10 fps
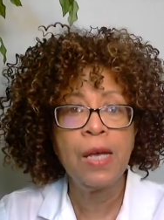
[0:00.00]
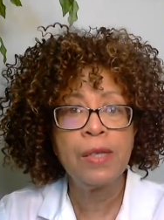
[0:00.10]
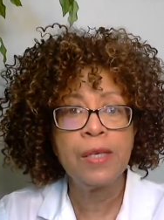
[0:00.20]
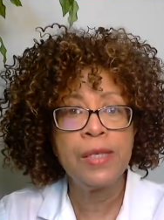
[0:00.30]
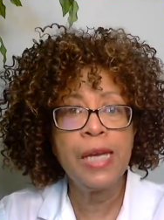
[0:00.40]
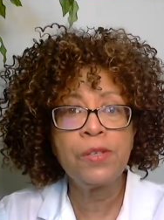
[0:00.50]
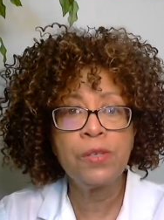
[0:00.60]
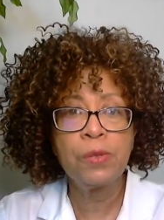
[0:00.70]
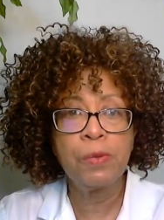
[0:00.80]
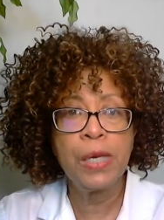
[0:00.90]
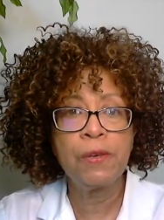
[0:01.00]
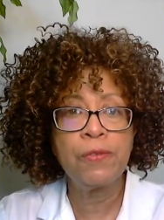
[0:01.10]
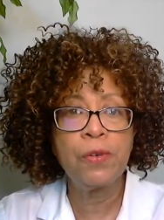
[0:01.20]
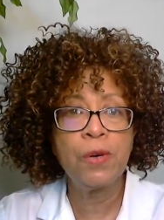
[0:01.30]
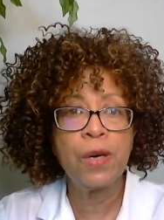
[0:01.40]
The nasal ring
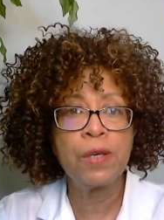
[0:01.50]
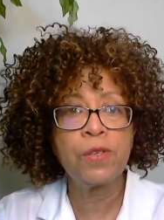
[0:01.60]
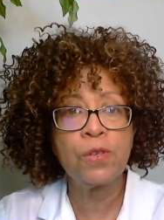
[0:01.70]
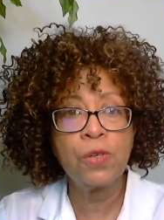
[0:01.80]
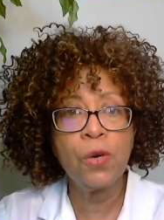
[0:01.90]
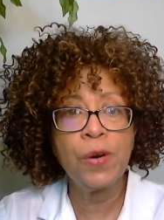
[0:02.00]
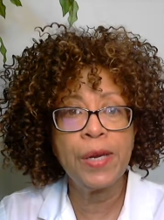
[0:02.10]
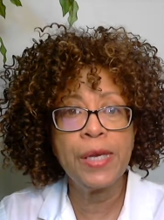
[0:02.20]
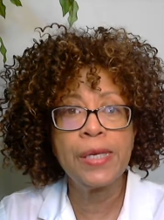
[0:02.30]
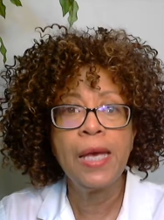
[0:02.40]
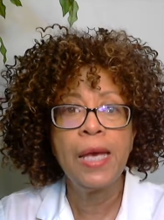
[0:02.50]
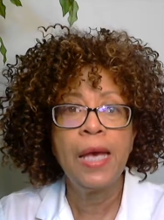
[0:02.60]
for snoring